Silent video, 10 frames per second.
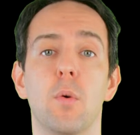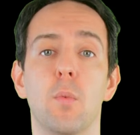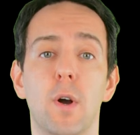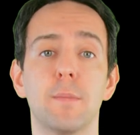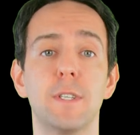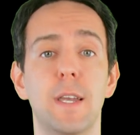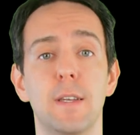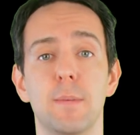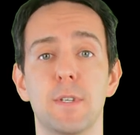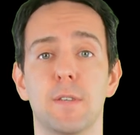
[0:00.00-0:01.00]
Welcome to Data
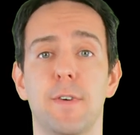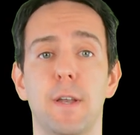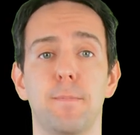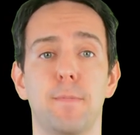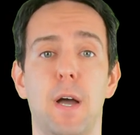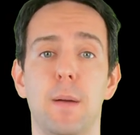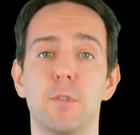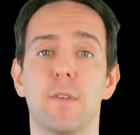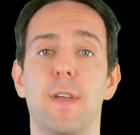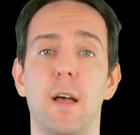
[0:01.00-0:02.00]
Demystified. I'm
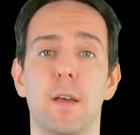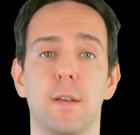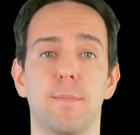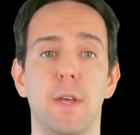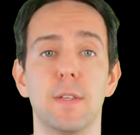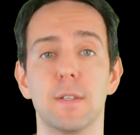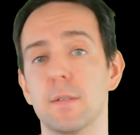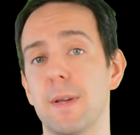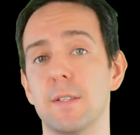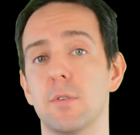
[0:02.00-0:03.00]
Jeff Galak, and this is
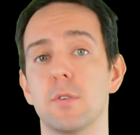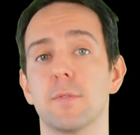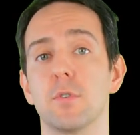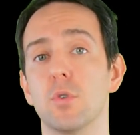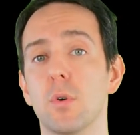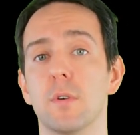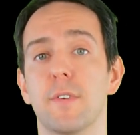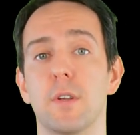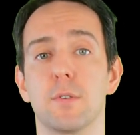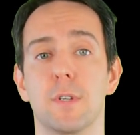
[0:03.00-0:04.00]
my series of tutorial
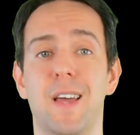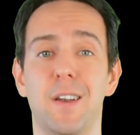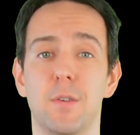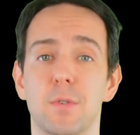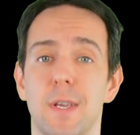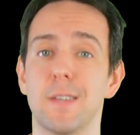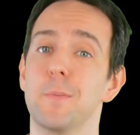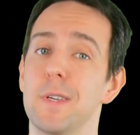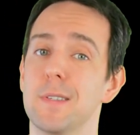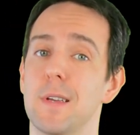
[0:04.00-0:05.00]
videos on how to use
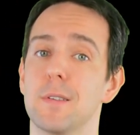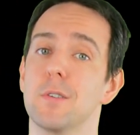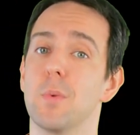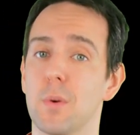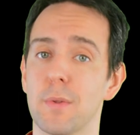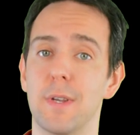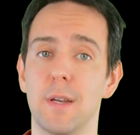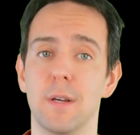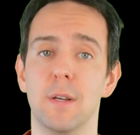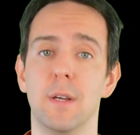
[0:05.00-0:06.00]
SPSS to work with data.
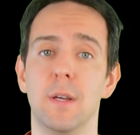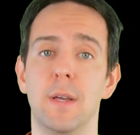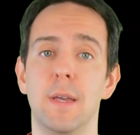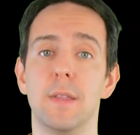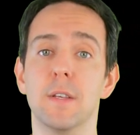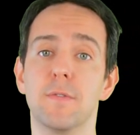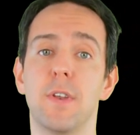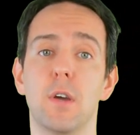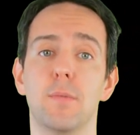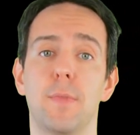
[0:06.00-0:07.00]
In this
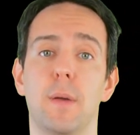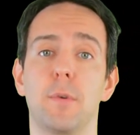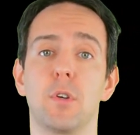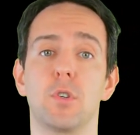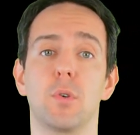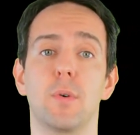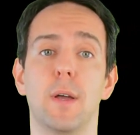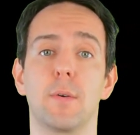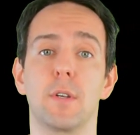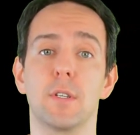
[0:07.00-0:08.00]
video, I'm going to show you how to
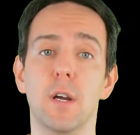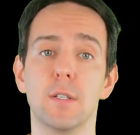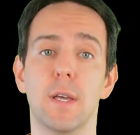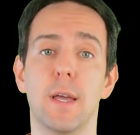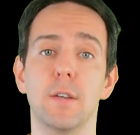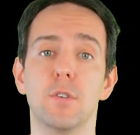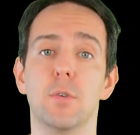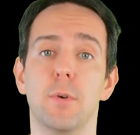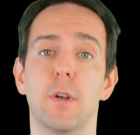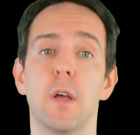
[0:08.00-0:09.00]
conduct and
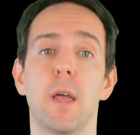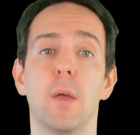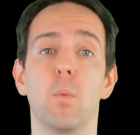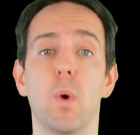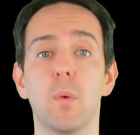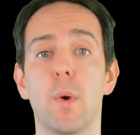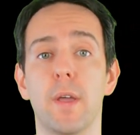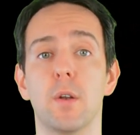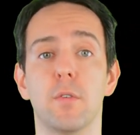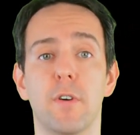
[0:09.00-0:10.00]
interpret a one-way
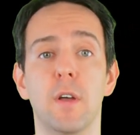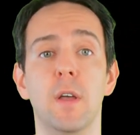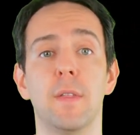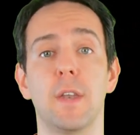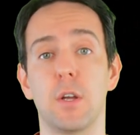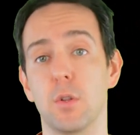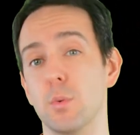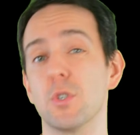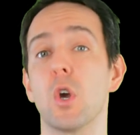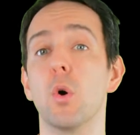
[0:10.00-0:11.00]
ANOVA that
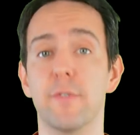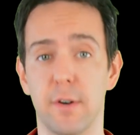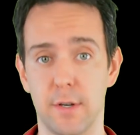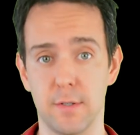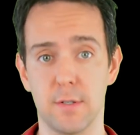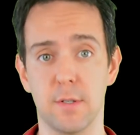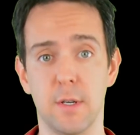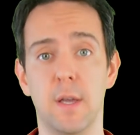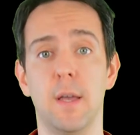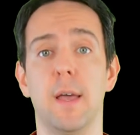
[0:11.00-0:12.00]
includes covariates.
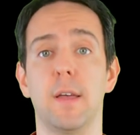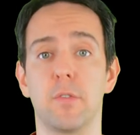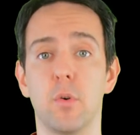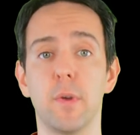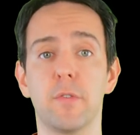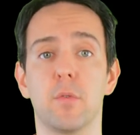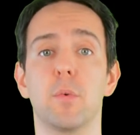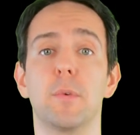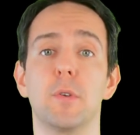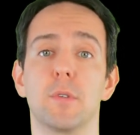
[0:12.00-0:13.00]
As always, we'll
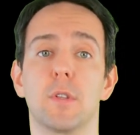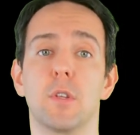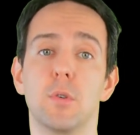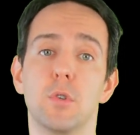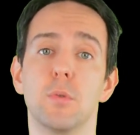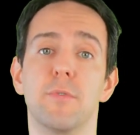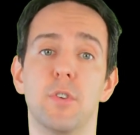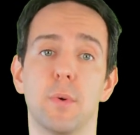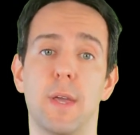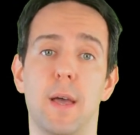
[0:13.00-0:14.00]
be using the YouTube
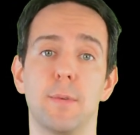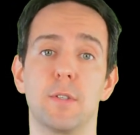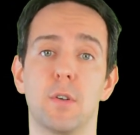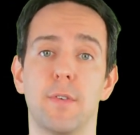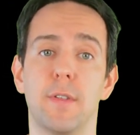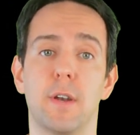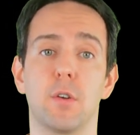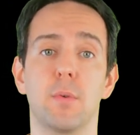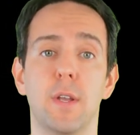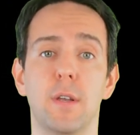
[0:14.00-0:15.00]
viewing habits survey that I
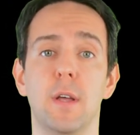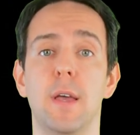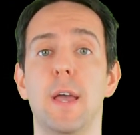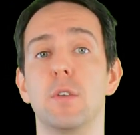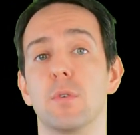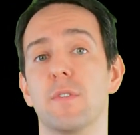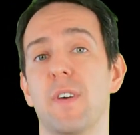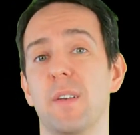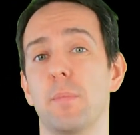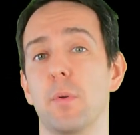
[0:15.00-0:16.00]
created, and you can
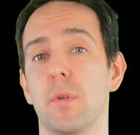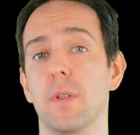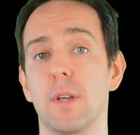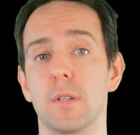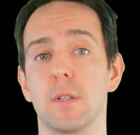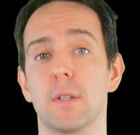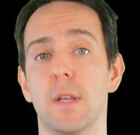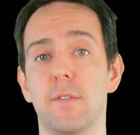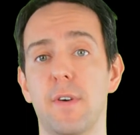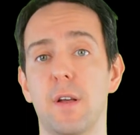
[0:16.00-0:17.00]
find both a link to the data
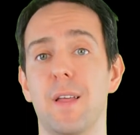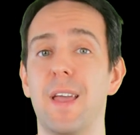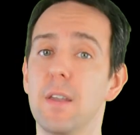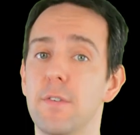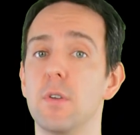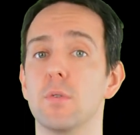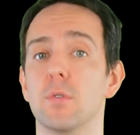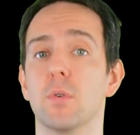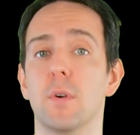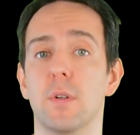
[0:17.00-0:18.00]
file and a video
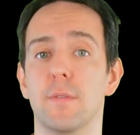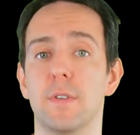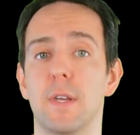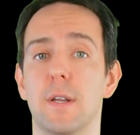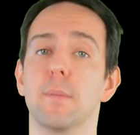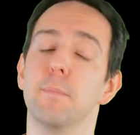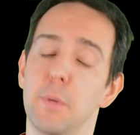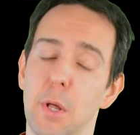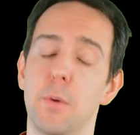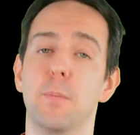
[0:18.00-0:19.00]
tutorial of the data below.